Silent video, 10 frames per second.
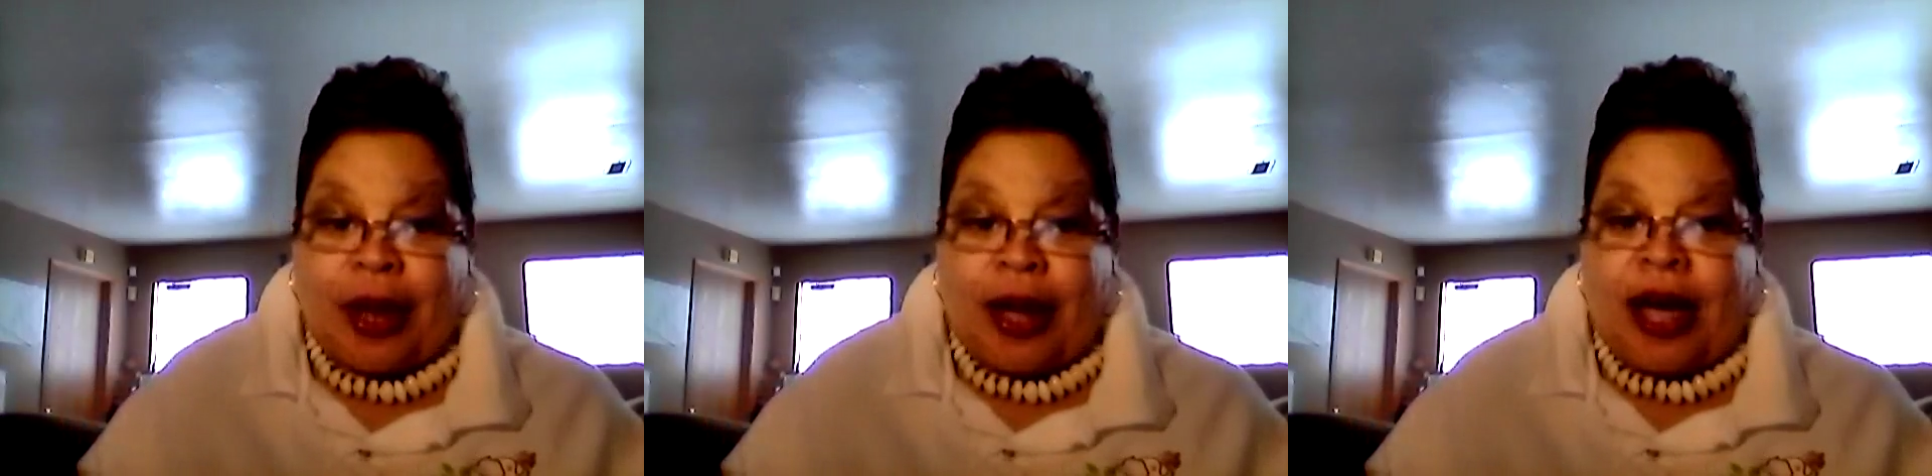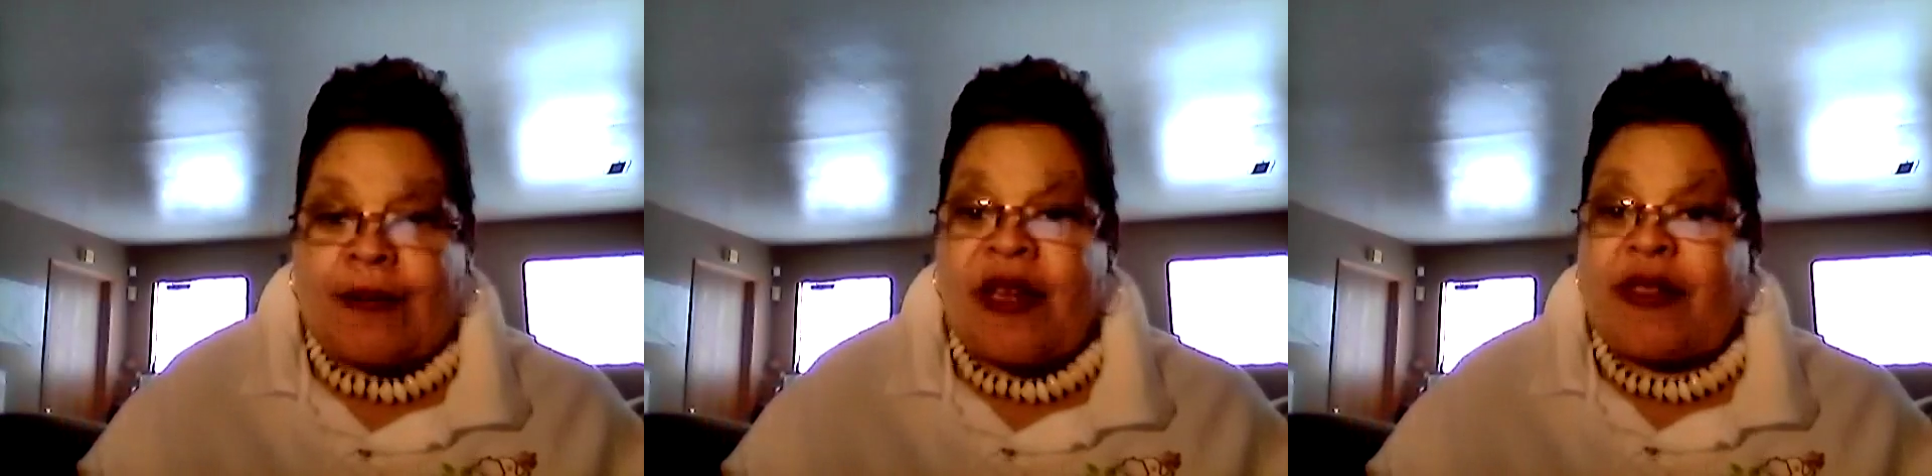
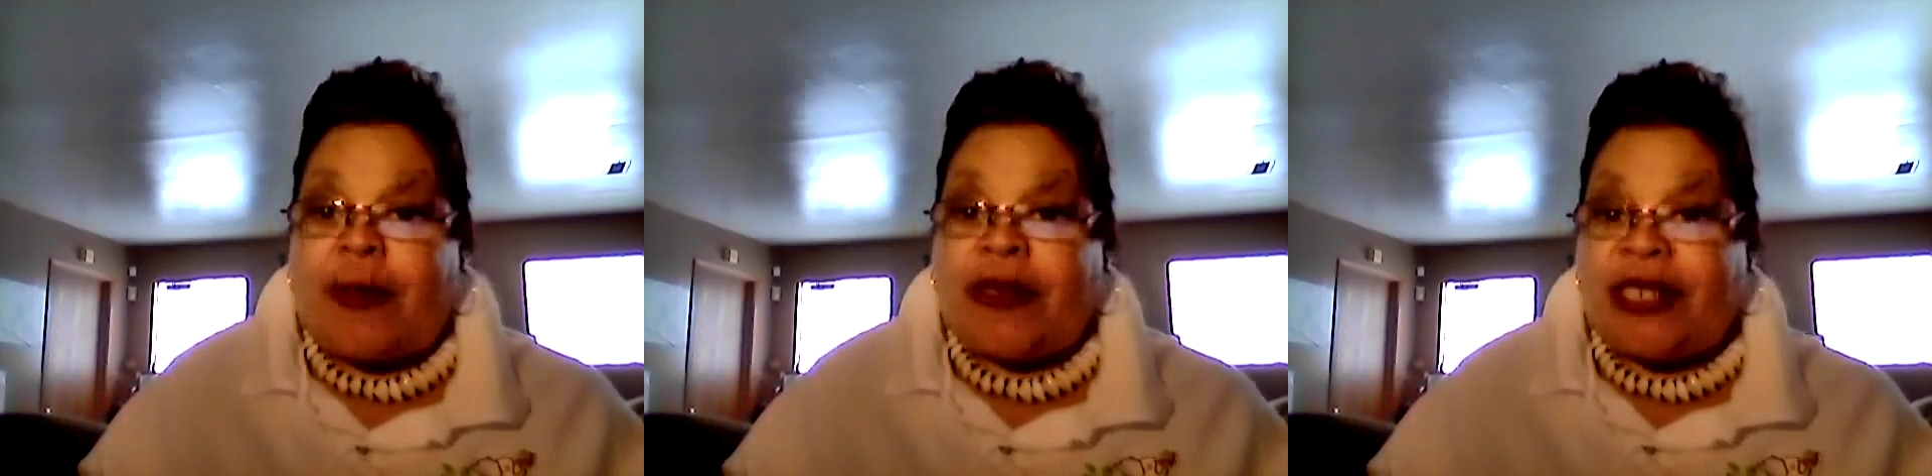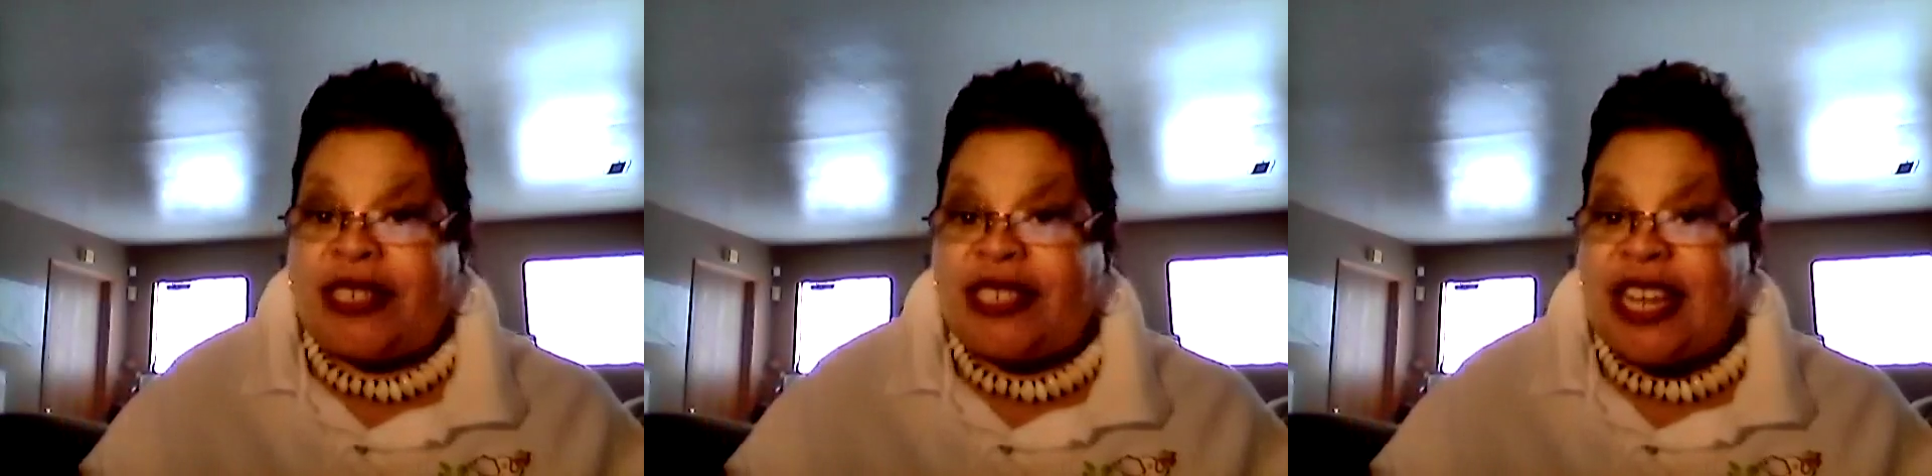If the
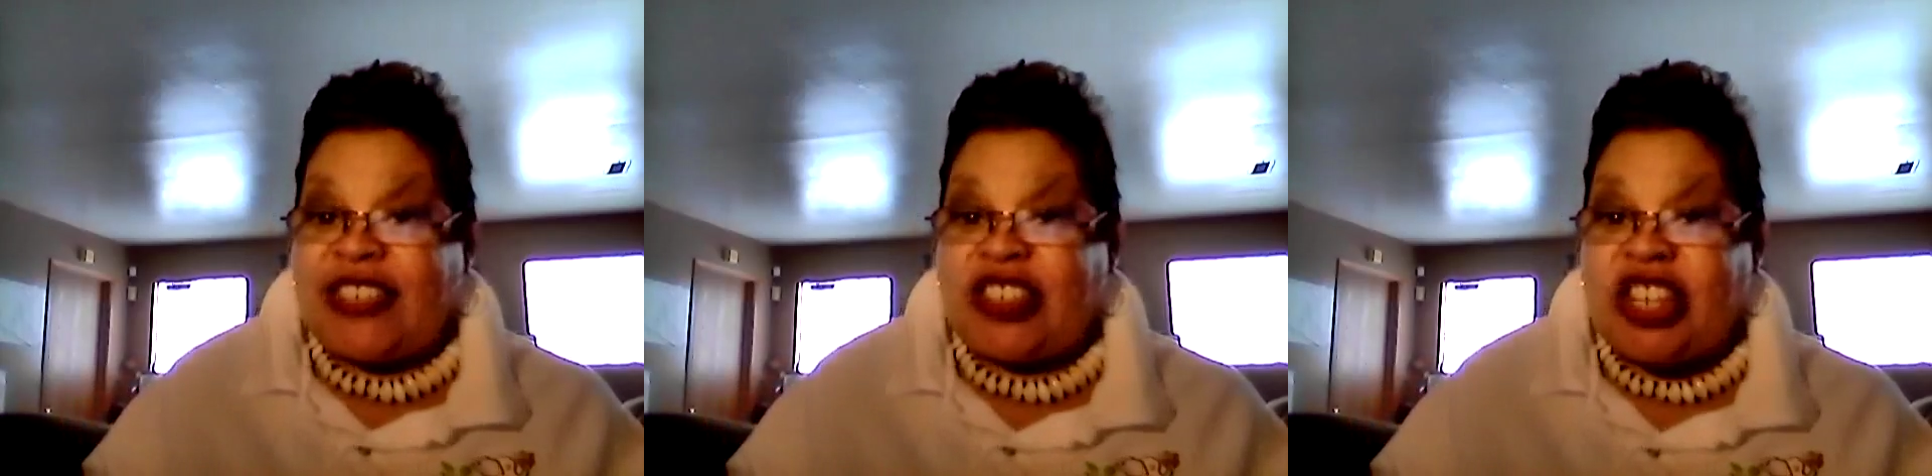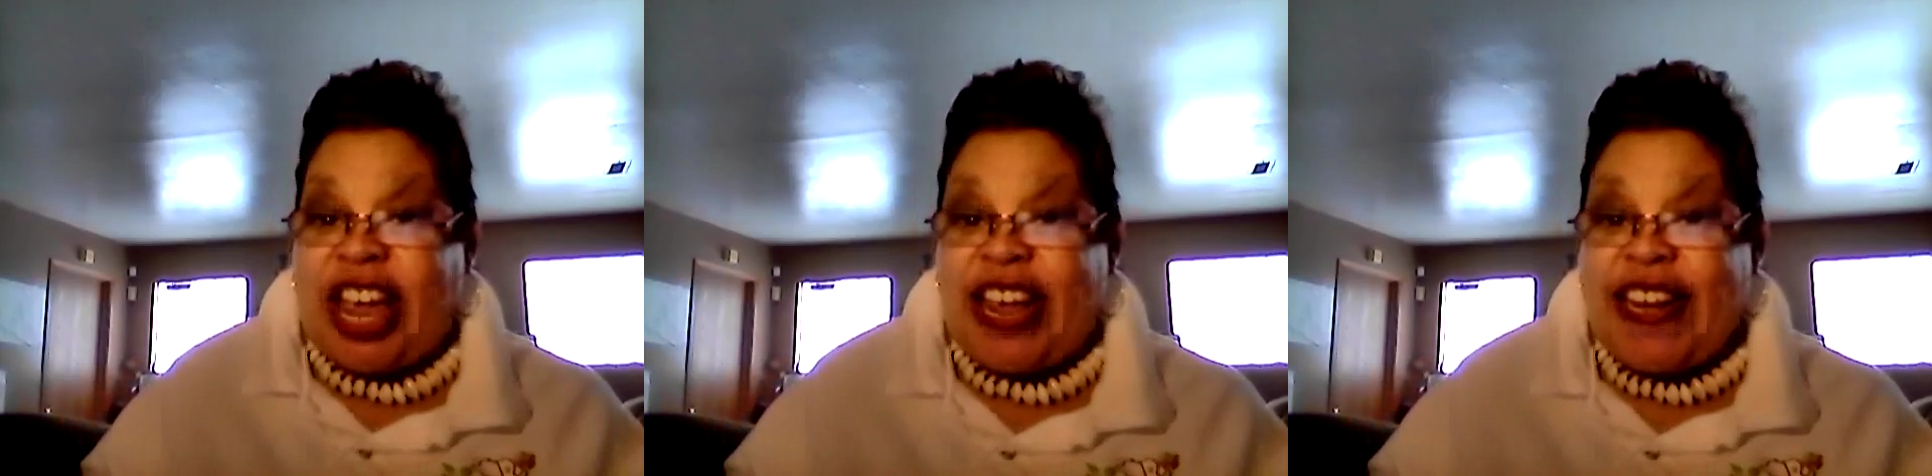position has
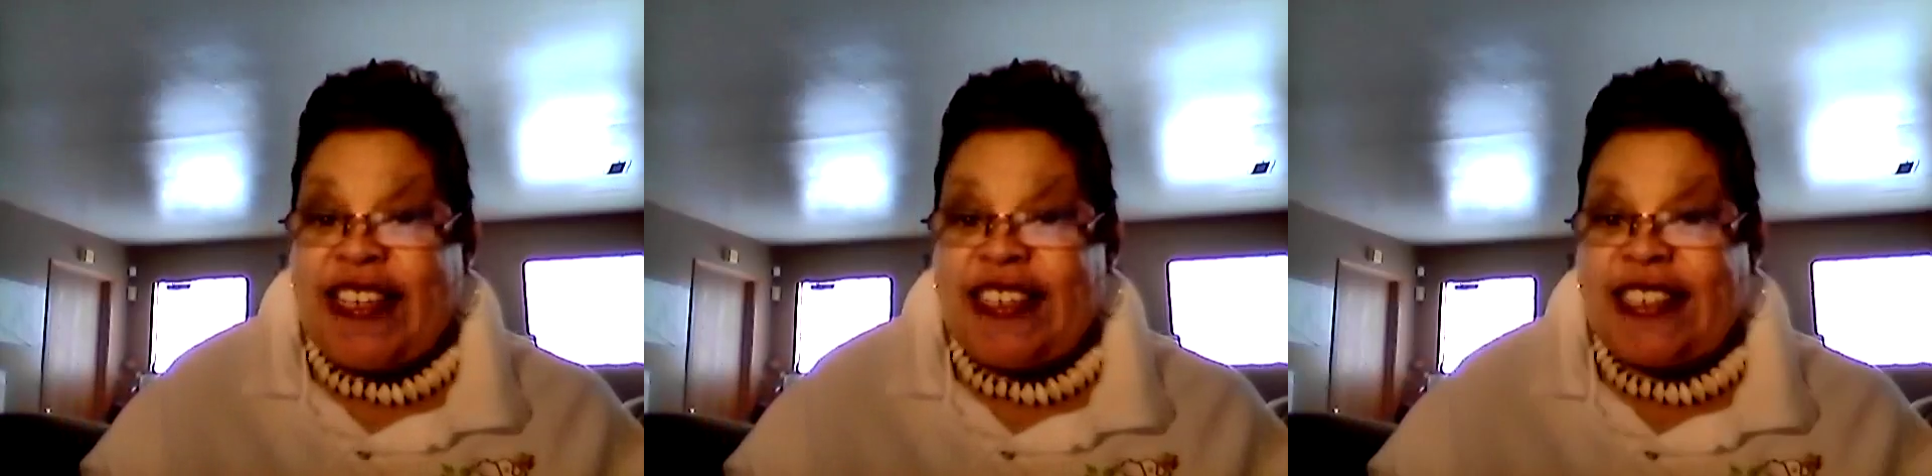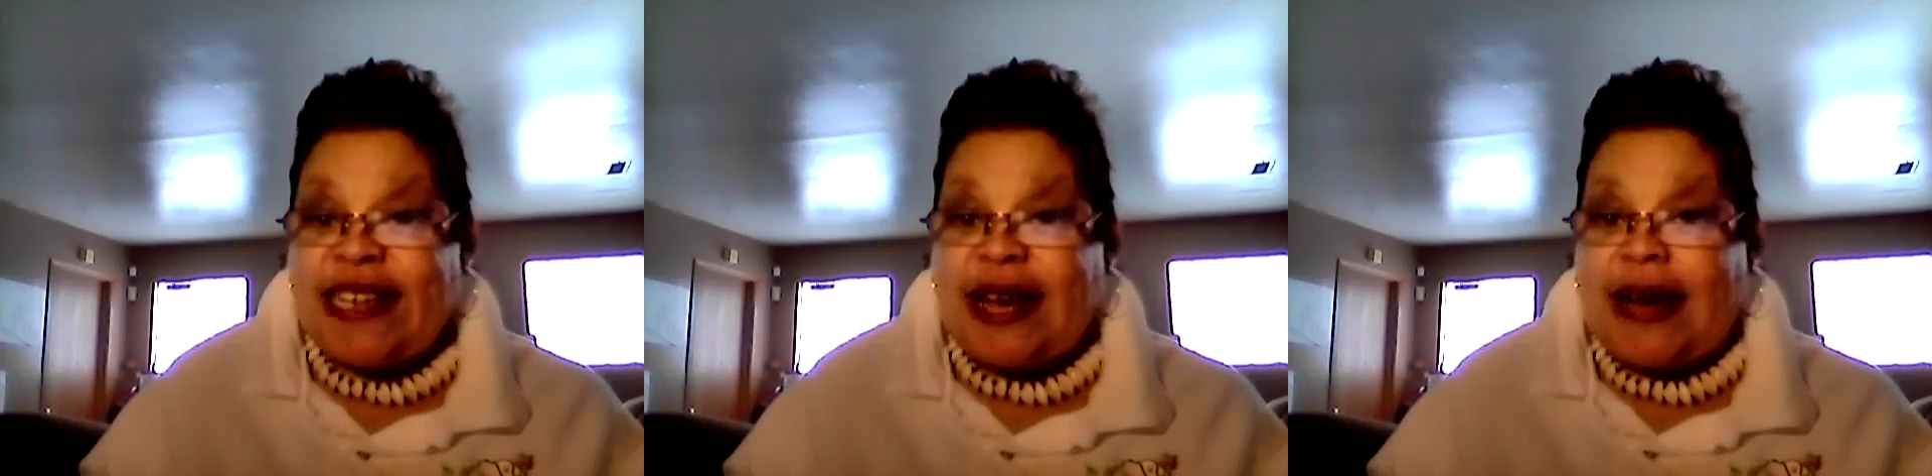changed